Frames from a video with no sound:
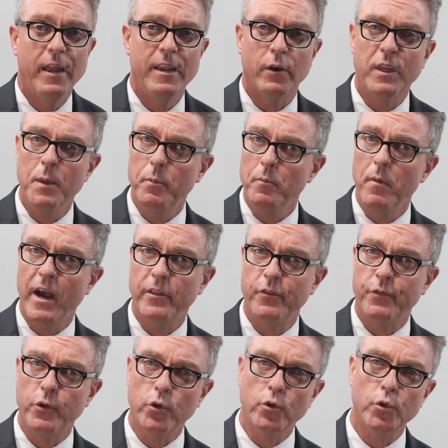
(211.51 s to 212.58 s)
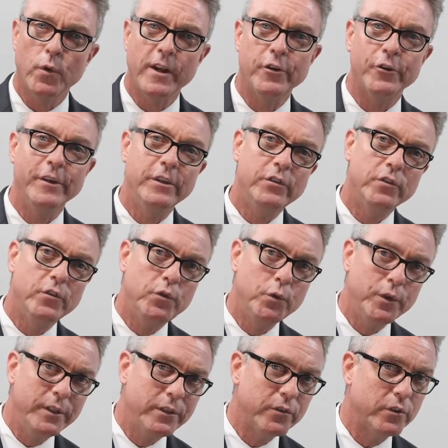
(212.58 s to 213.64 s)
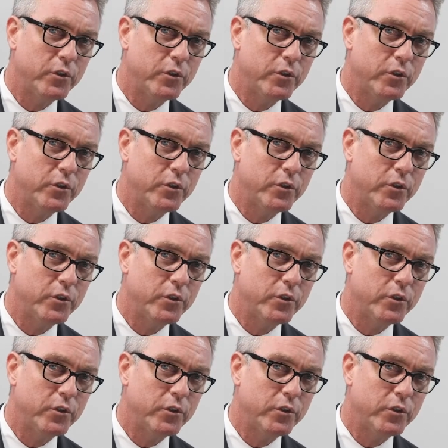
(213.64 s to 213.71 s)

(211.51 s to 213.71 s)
Now keep in mind, the funeral director isn't doing this